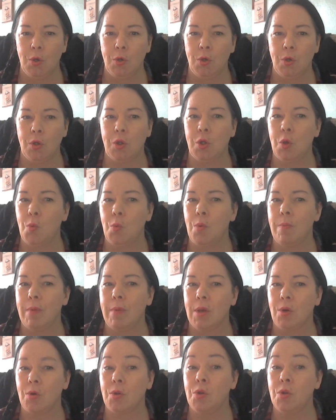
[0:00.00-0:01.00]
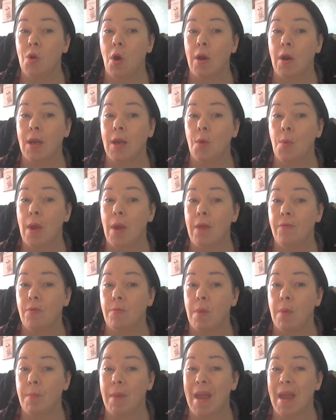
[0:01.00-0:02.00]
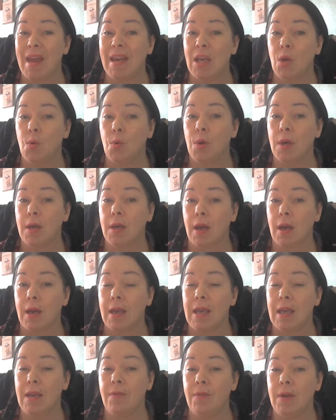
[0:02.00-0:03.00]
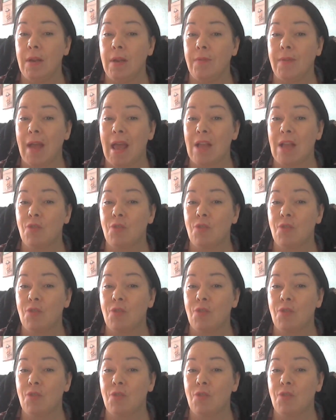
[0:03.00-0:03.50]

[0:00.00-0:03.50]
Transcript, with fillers: The two women could not get away from him any quicker, even if they had